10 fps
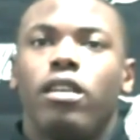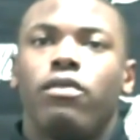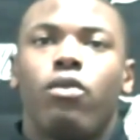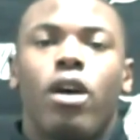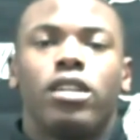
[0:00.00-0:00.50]

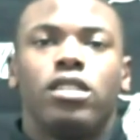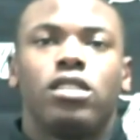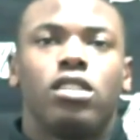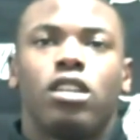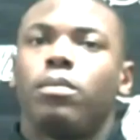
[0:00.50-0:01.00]
therefore, I
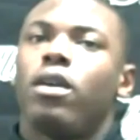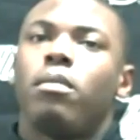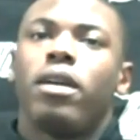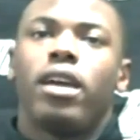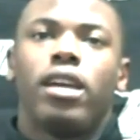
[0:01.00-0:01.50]
just took it
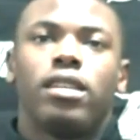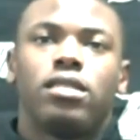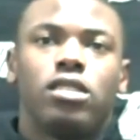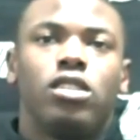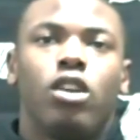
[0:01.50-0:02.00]
upon my
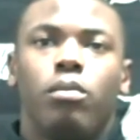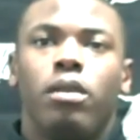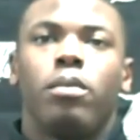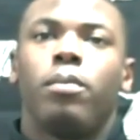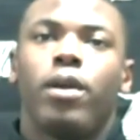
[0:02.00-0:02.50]
hands to, you know,
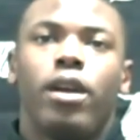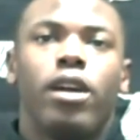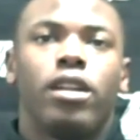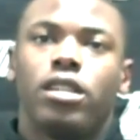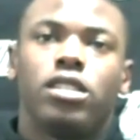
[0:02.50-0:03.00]
be
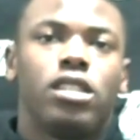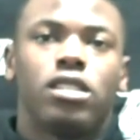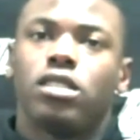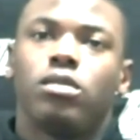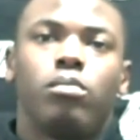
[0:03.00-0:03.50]
prepared and
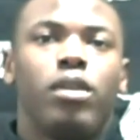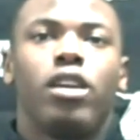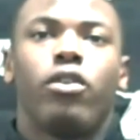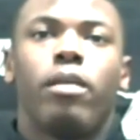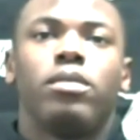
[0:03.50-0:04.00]
just be
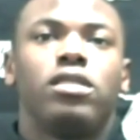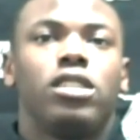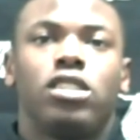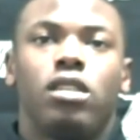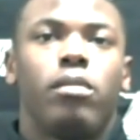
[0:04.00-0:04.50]
in great
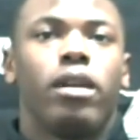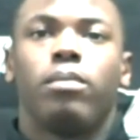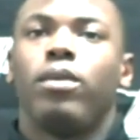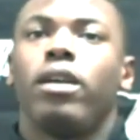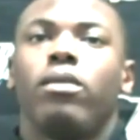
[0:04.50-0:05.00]
position and make
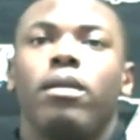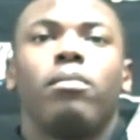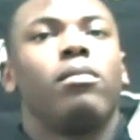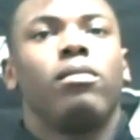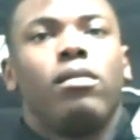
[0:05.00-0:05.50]
a play when
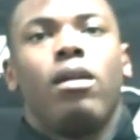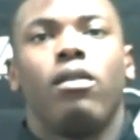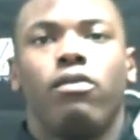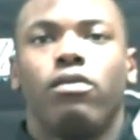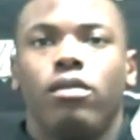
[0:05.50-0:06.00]
I'm
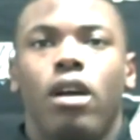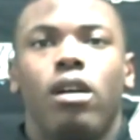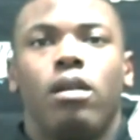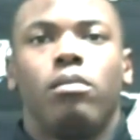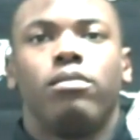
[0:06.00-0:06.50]
uh,
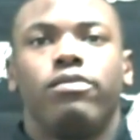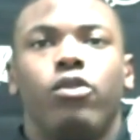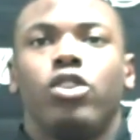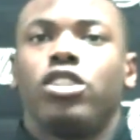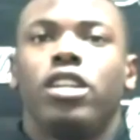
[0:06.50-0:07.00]

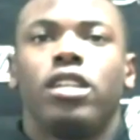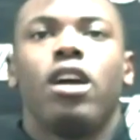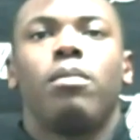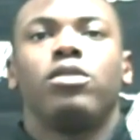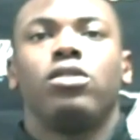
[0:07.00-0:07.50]
fortunate to get
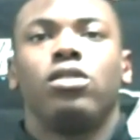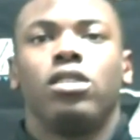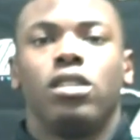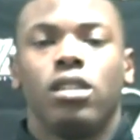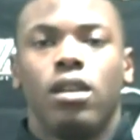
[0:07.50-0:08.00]
the opportunity.